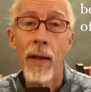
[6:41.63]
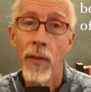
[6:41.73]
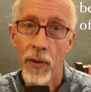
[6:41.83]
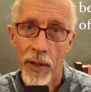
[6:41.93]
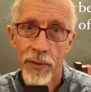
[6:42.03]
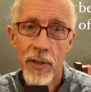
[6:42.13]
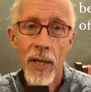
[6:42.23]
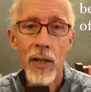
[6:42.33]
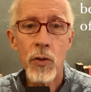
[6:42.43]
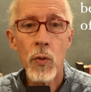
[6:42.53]
There is a
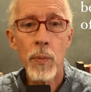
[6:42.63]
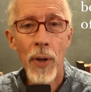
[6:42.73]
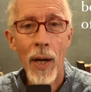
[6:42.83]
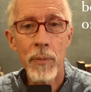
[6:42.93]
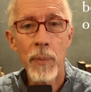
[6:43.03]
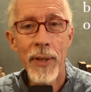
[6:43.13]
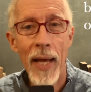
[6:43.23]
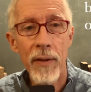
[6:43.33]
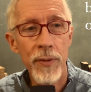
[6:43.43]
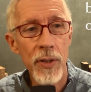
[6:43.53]
textual problem in
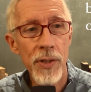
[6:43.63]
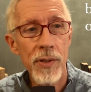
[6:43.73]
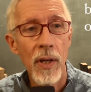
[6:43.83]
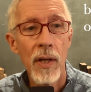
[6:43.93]
that verse.